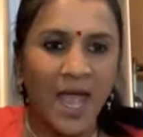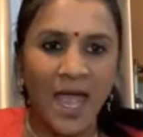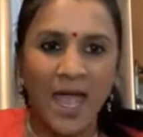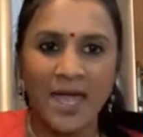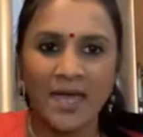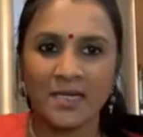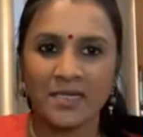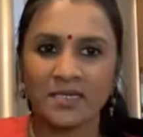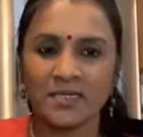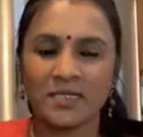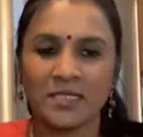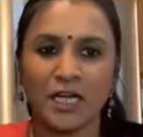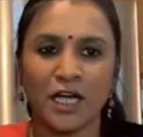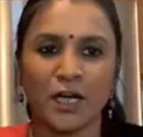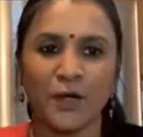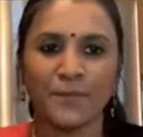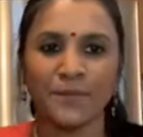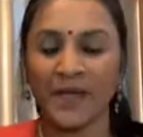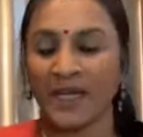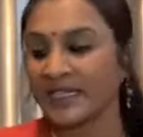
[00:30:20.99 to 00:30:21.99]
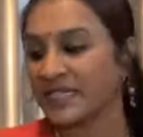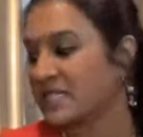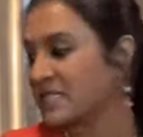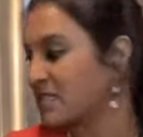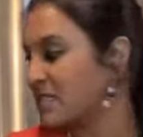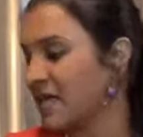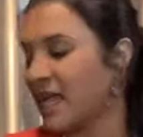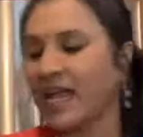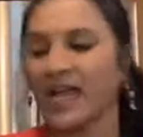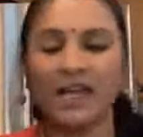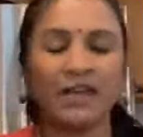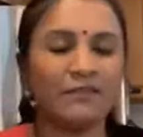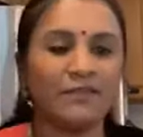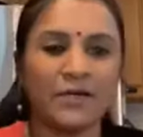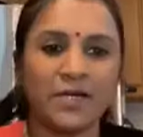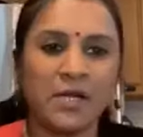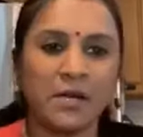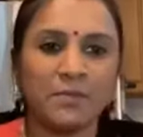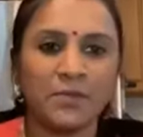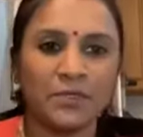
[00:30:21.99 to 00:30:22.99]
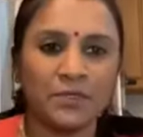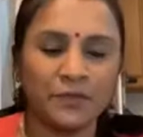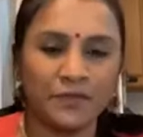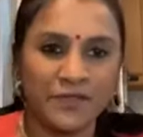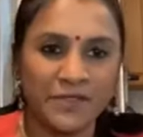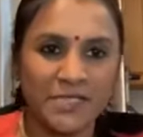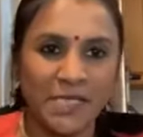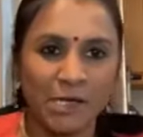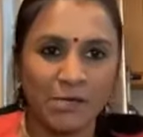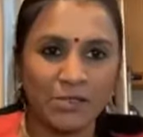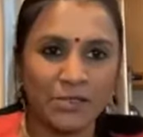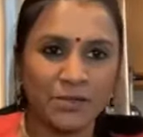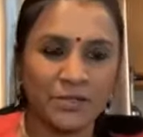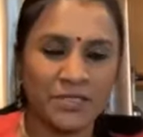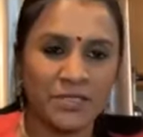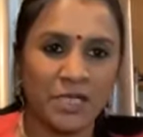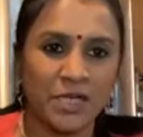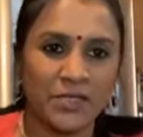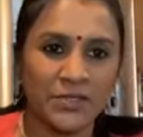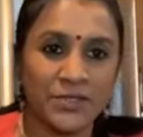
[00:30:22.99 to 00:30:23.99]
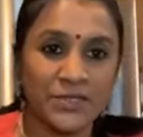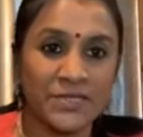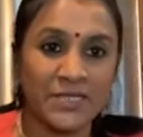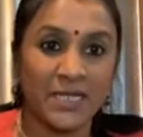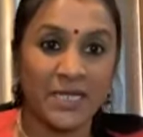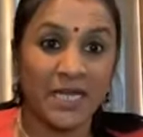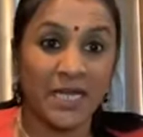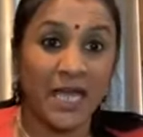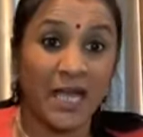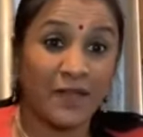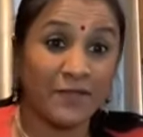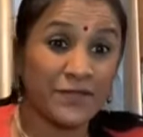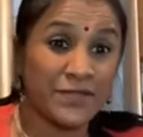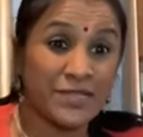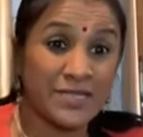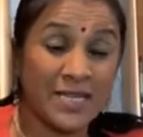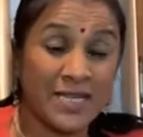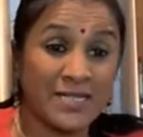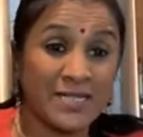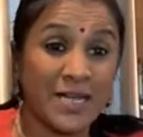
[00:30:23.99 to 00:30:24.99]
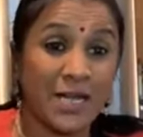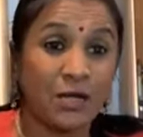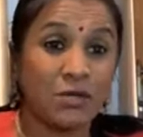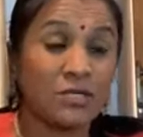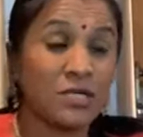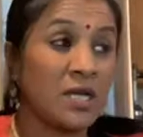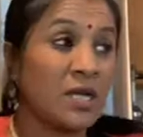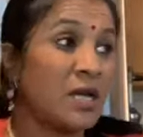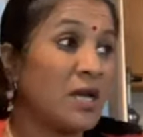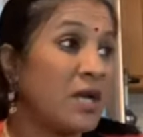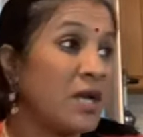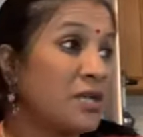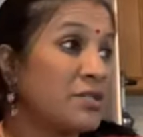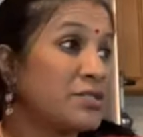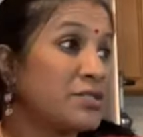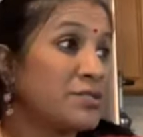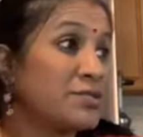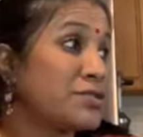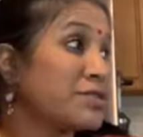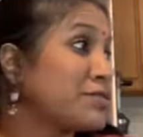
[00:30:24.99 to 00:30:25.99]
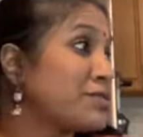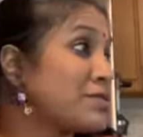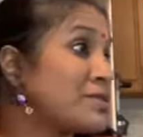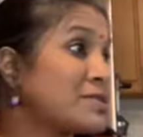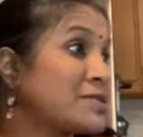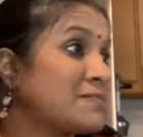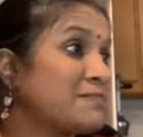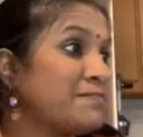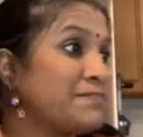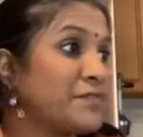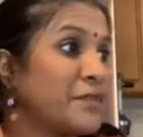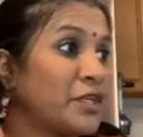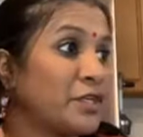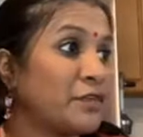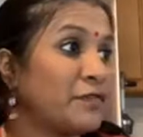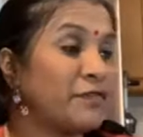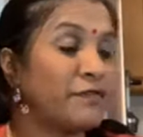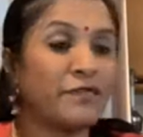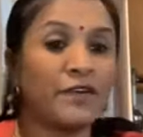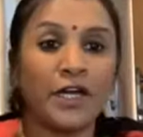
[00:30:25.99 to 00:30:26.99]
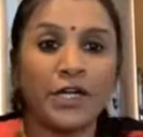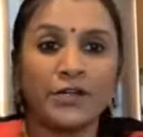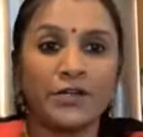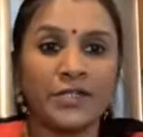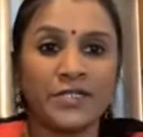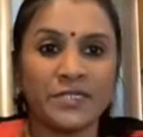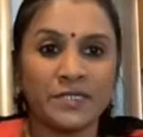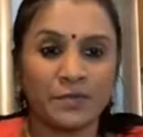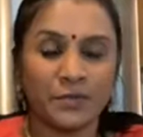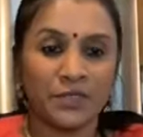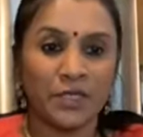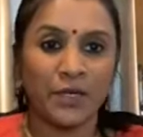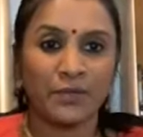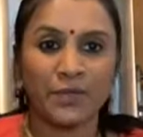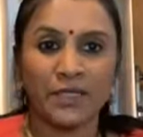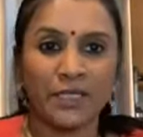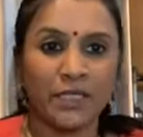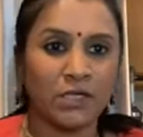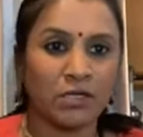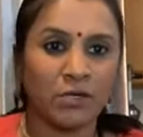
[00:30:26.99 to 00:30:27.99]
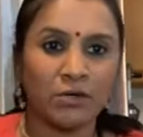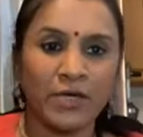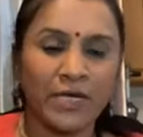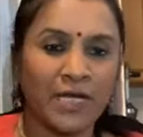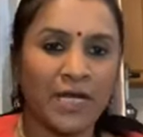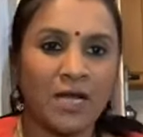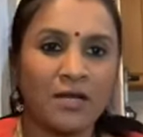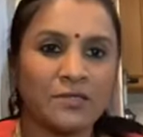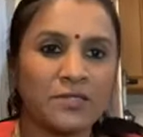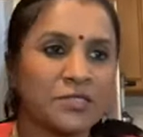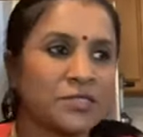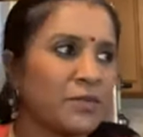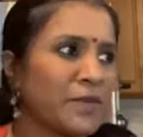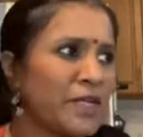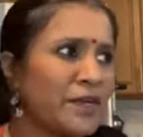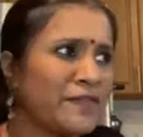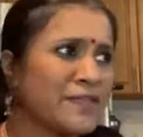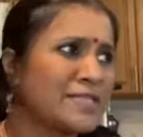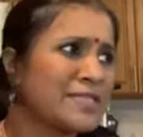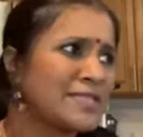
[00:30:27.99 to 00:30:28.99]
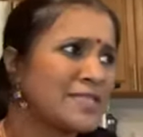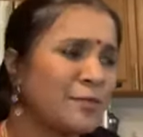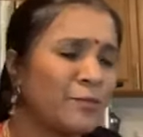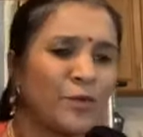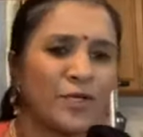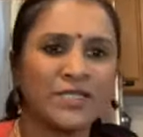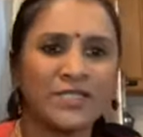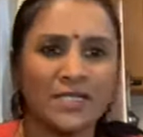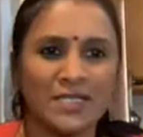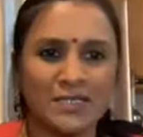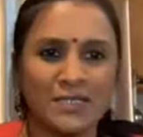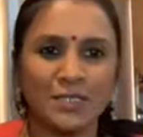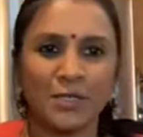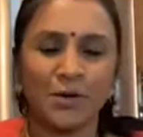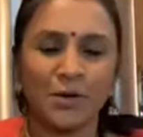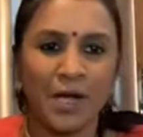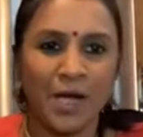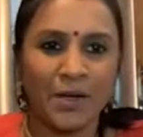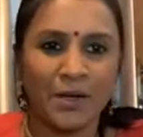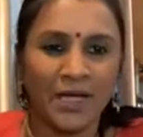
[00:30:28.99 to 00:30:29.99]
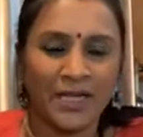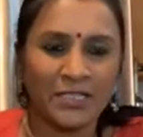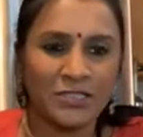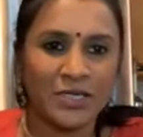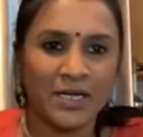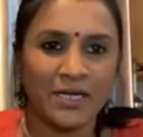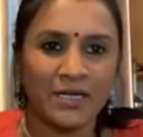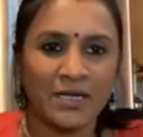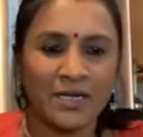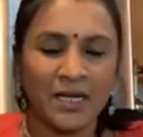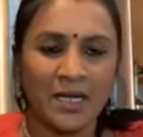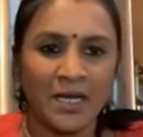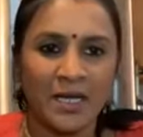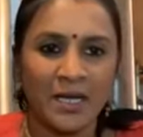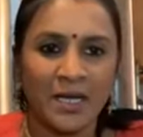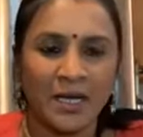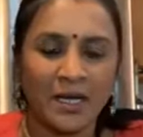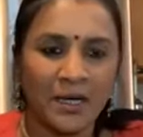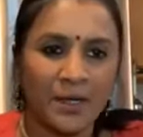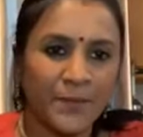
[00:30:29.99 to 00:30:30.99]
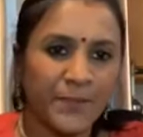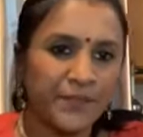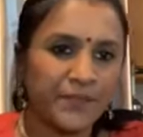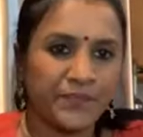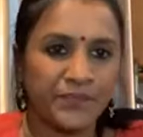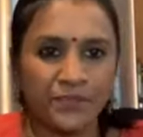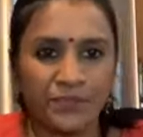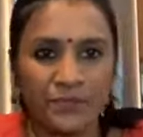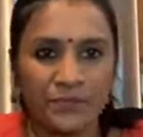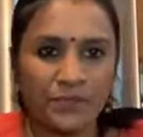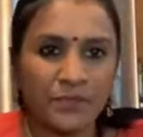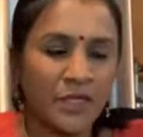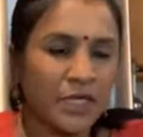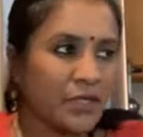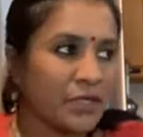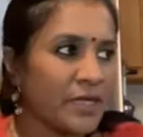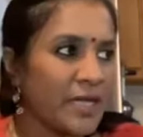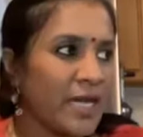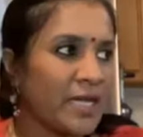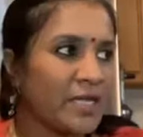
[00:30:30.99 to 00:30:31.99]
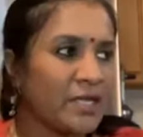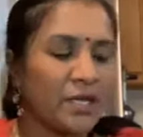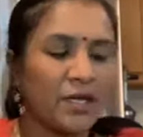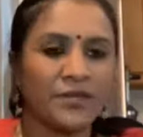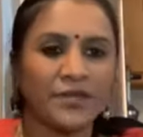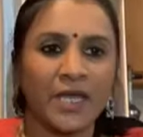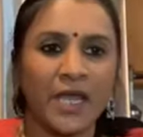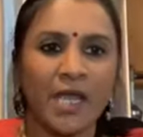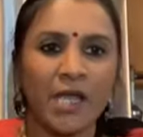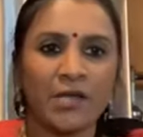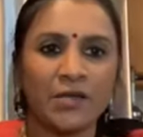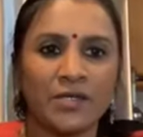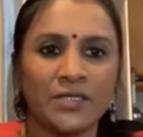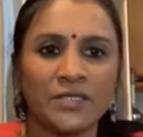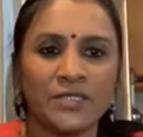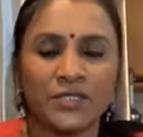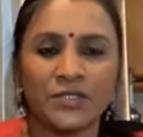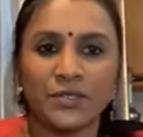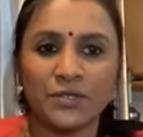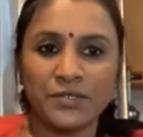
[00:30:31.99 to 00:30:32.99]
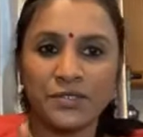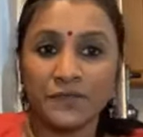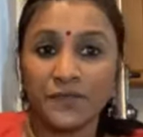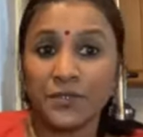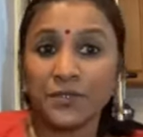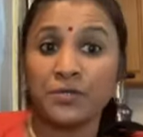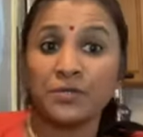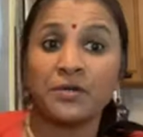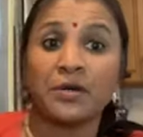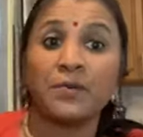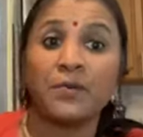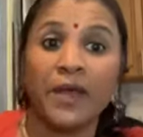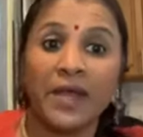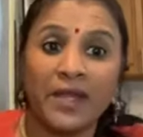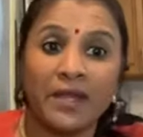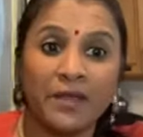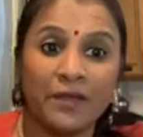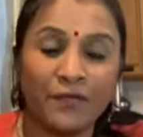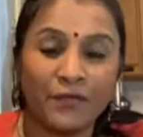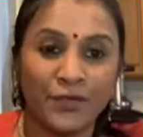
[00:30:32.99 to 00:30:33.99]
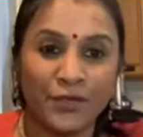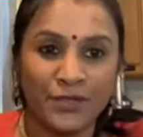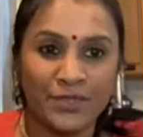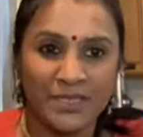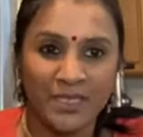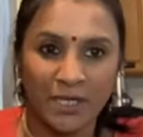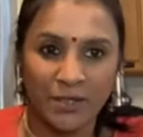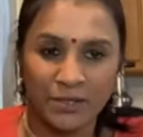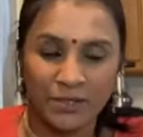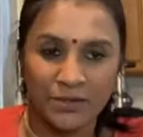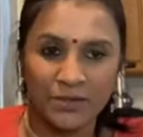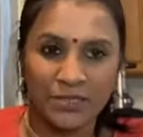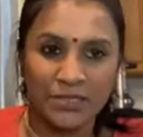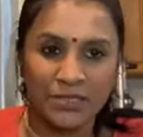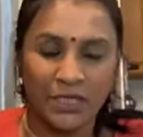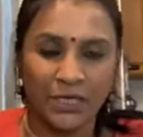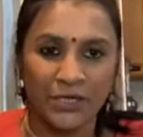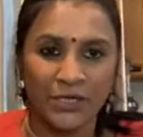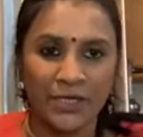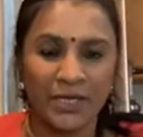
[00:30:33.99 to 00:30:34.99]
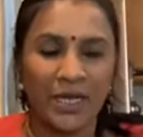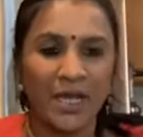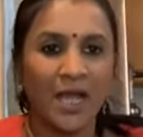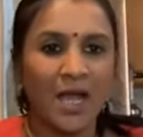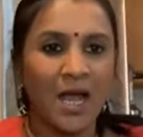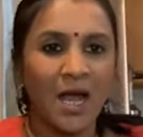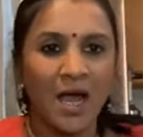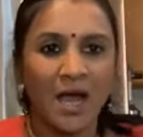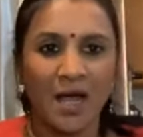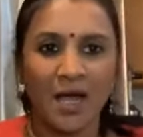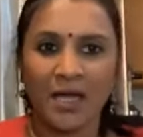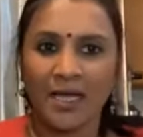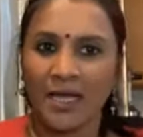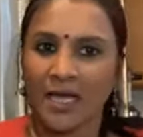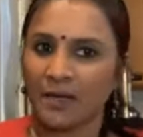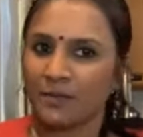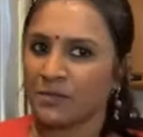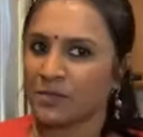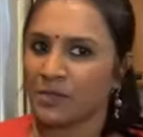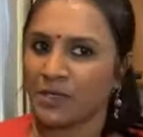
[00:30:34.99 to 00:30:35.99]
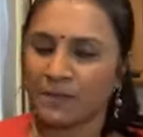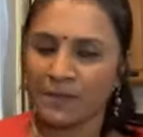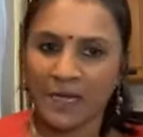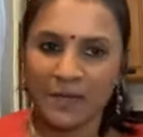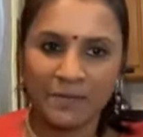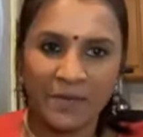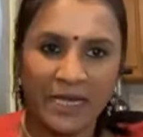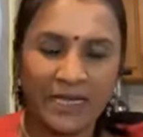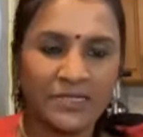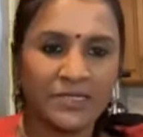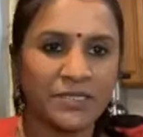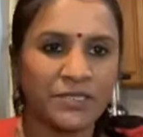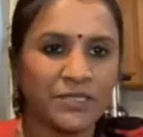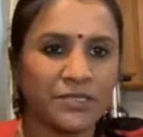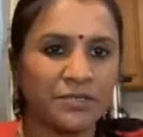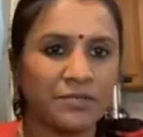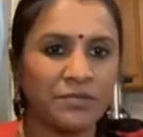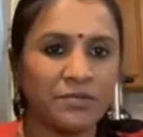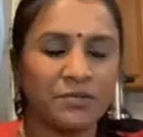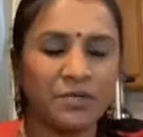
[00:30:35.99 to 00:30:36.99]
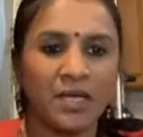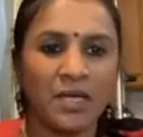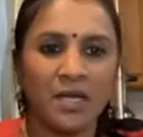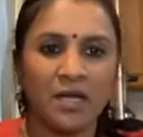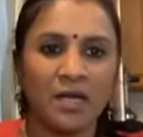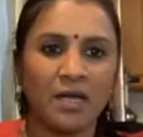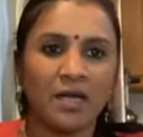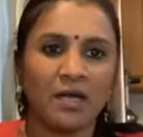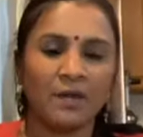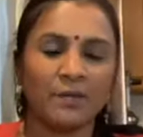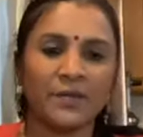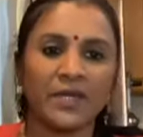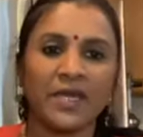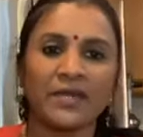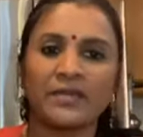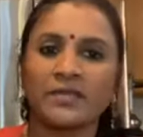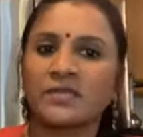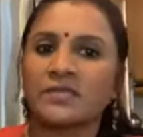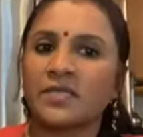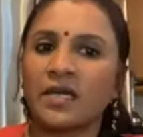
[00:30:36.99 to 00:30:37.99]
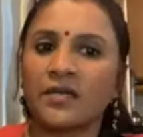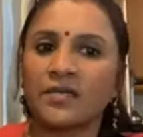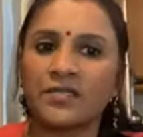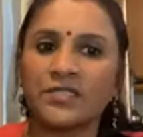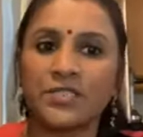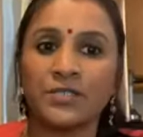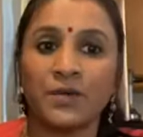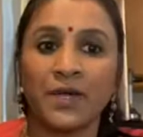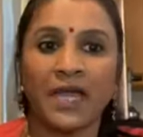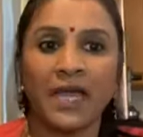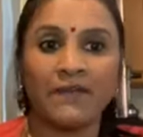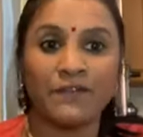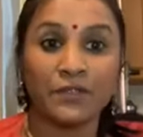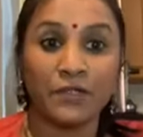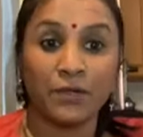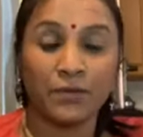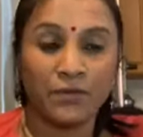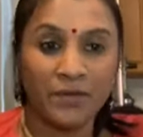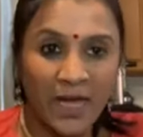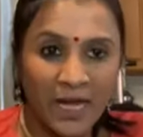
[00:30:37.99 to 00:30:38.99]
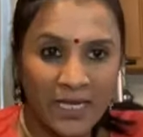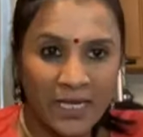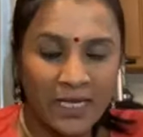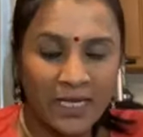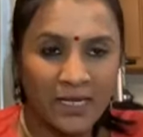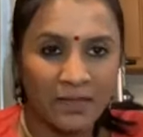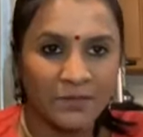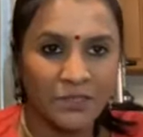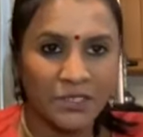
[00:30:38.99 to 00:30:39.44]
And I still have a couple of sourdough starters that I have to send out due to this, you know, virus. We're not really going out, so whenever someone does go out, I try to you know, get in on the errand. So those of you who are waiting for your sourdough starter, I am doing my best to get the starter to you. I have it already.